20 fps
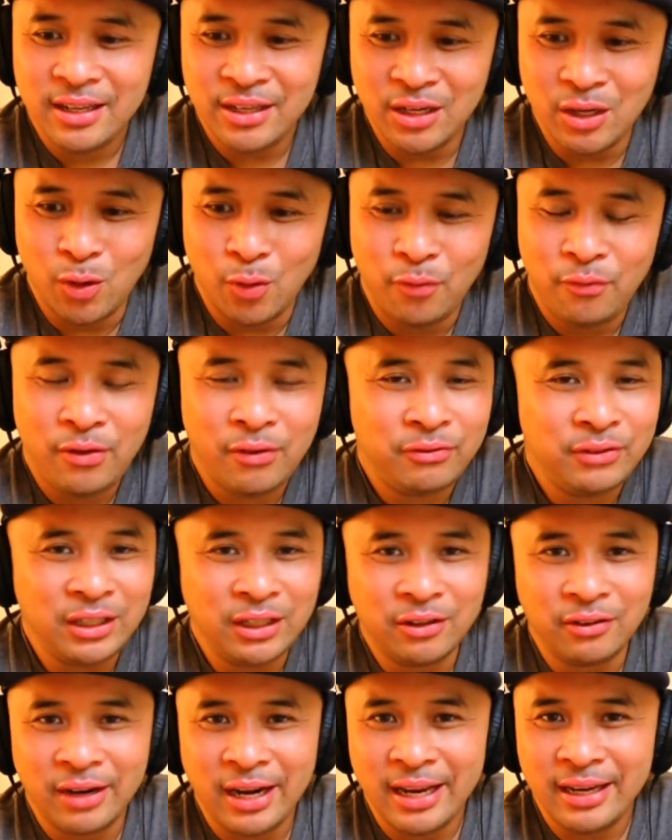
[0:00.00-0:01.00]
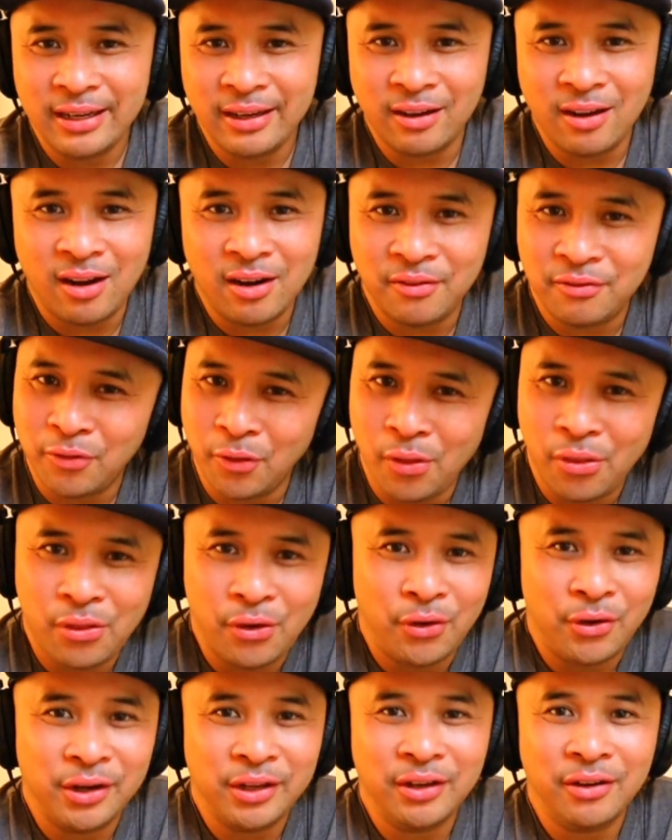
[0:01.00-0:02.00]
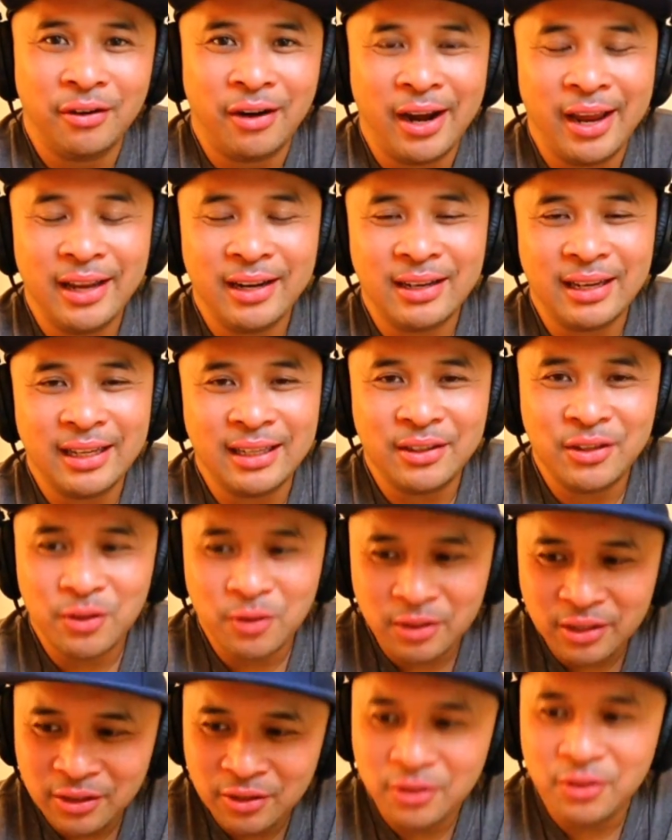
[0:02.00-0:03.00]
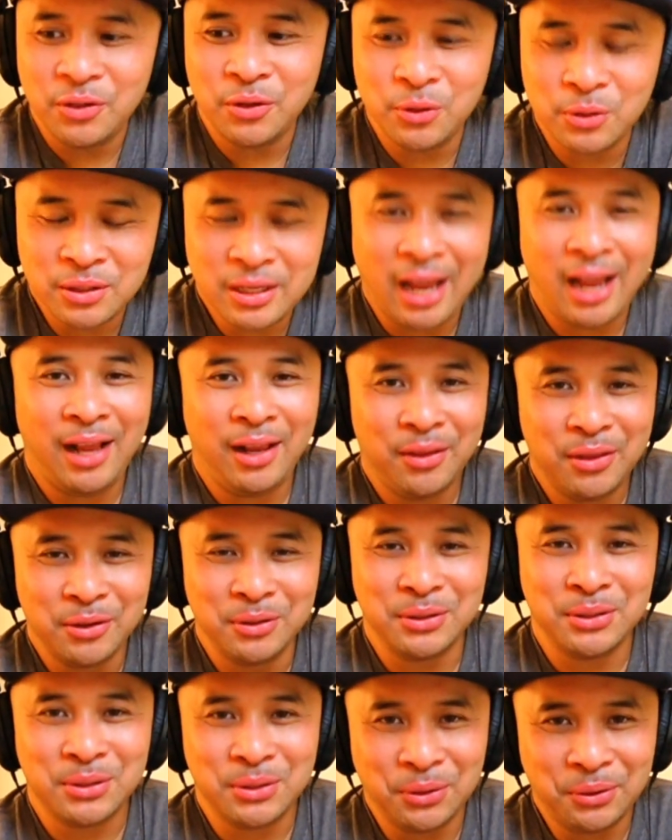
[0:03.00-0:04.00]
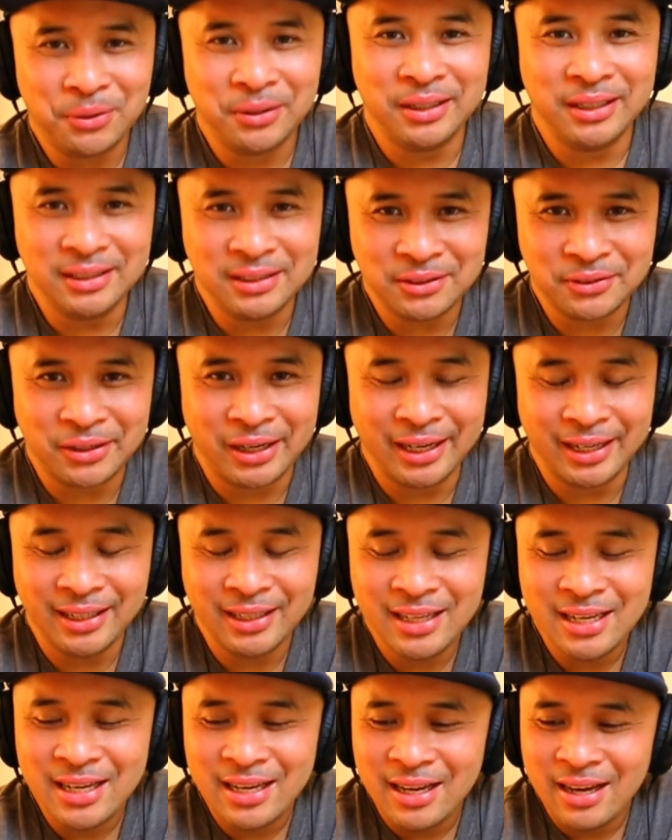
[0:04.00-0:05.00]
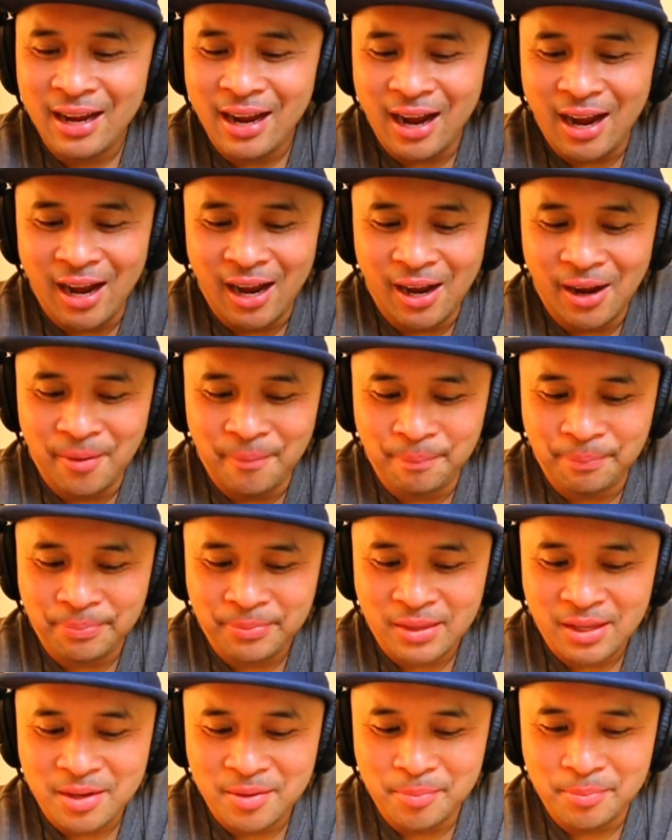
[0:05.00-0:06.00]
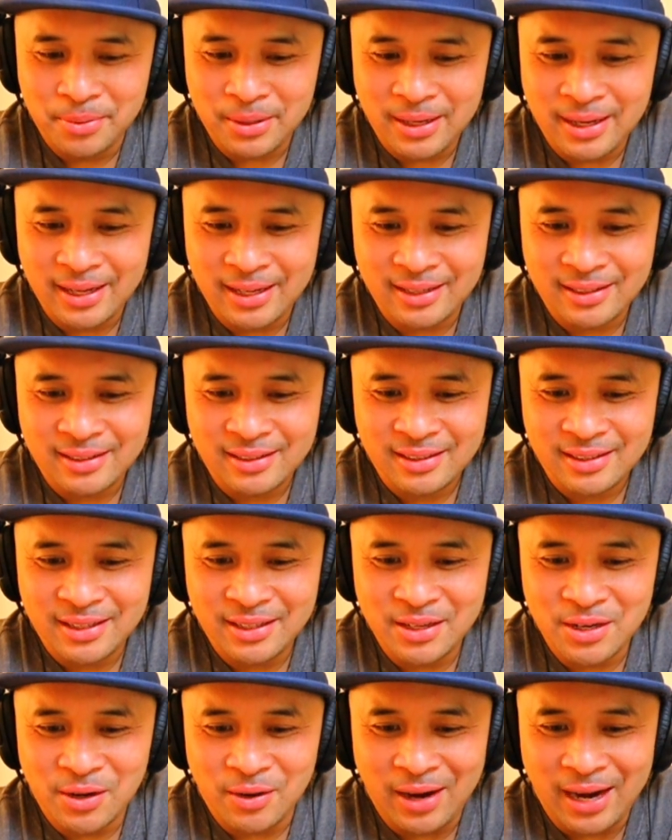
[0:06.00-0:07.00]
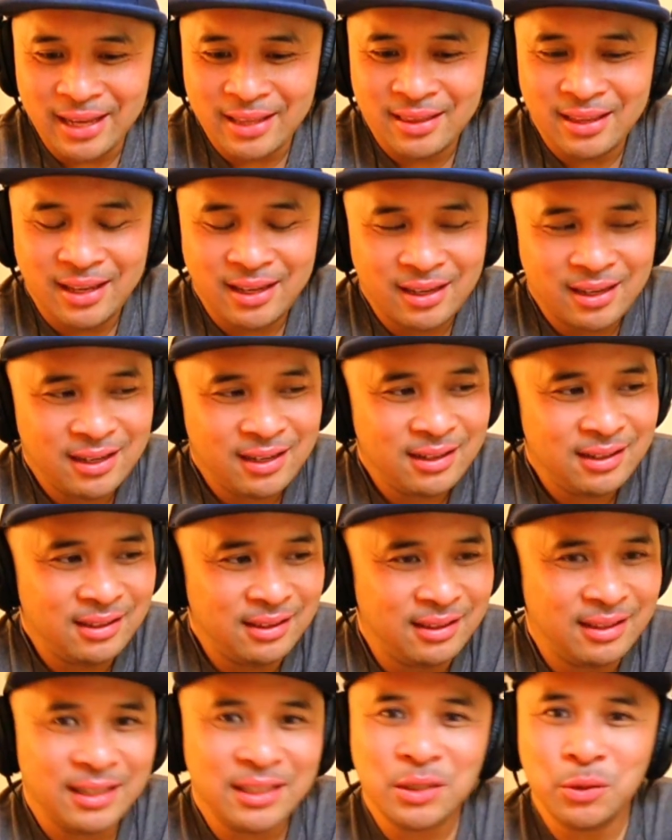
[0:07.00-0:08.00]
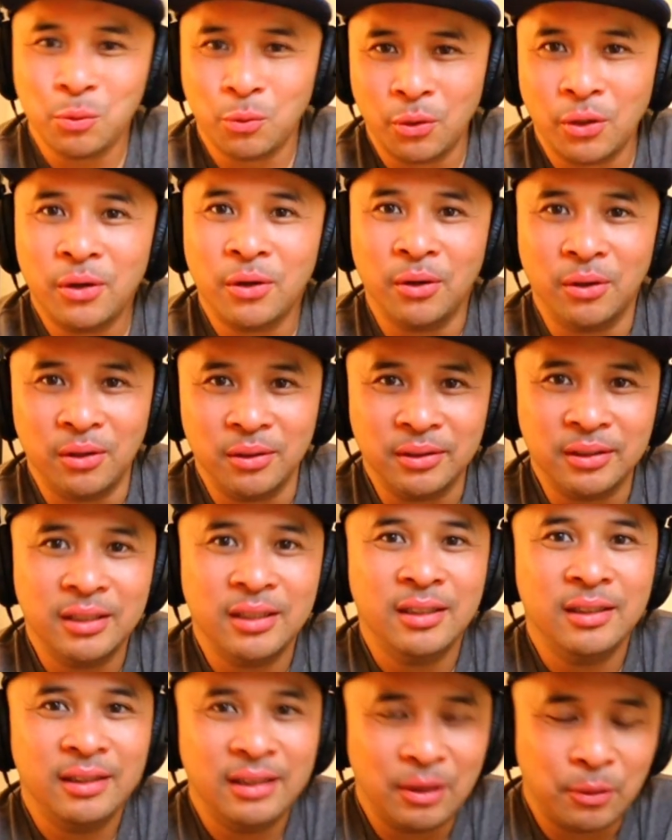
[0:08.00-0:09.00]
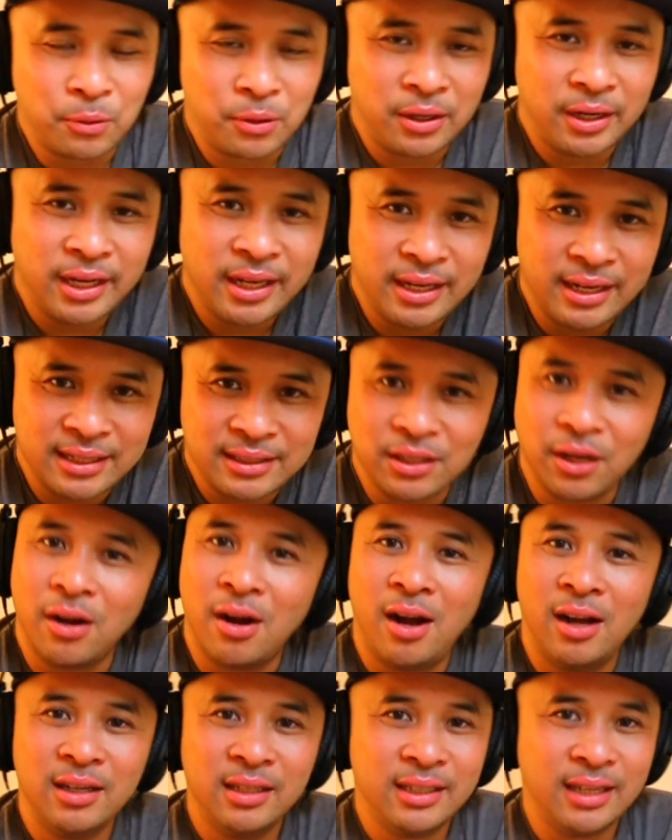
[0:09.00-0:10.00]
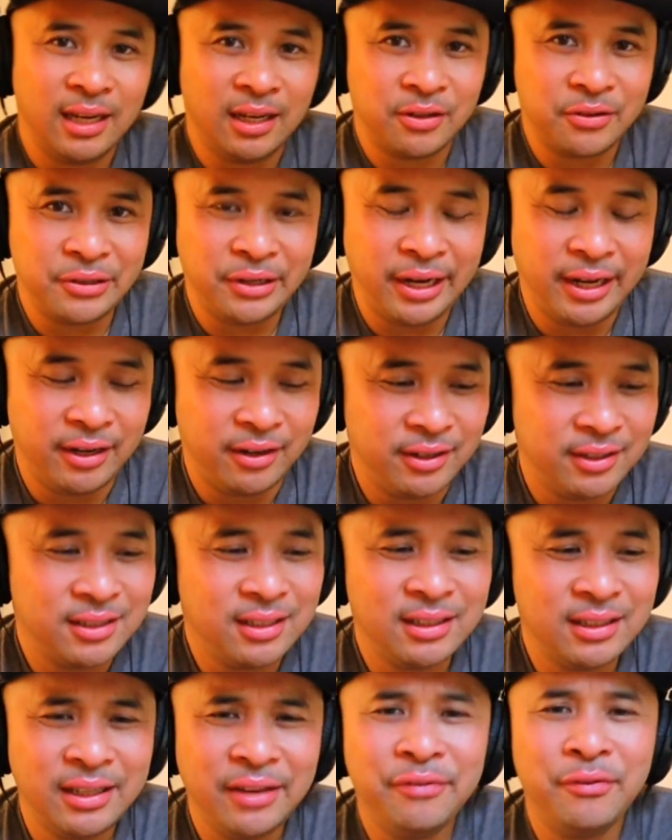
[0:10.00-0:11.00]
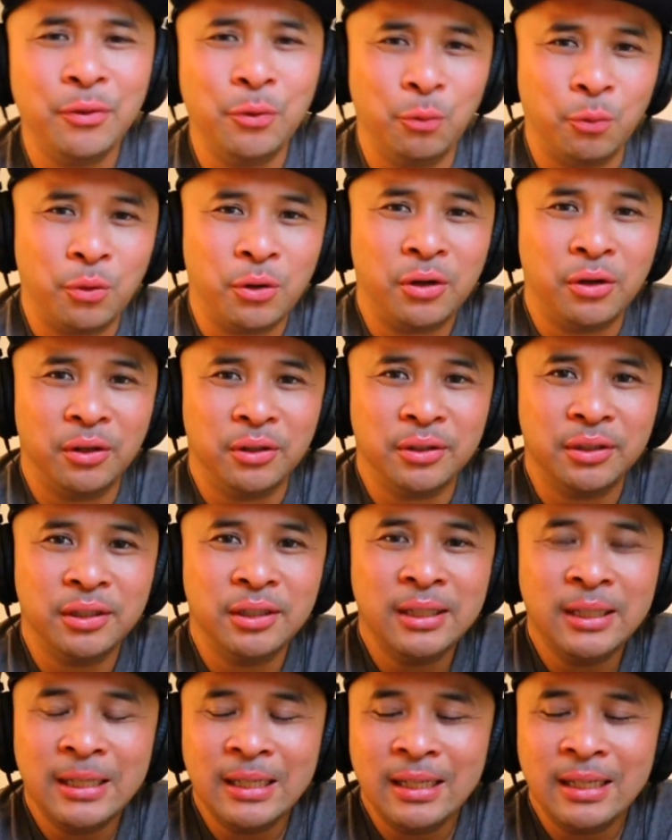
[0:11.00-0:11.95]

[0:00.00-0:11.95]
you know, 50 grand. I got it for 30 grand. Like you tell those stories, right? But, you know, I think this world that we're in as a content creator, it's a different world.